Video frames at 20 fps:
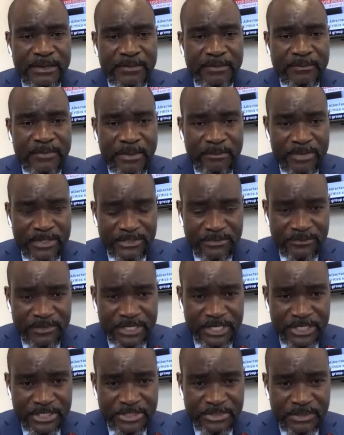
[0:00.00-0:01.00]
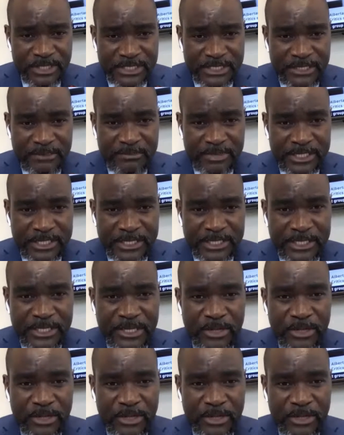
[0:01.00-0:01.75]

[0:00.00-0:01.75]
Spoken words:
members of the National Assembly?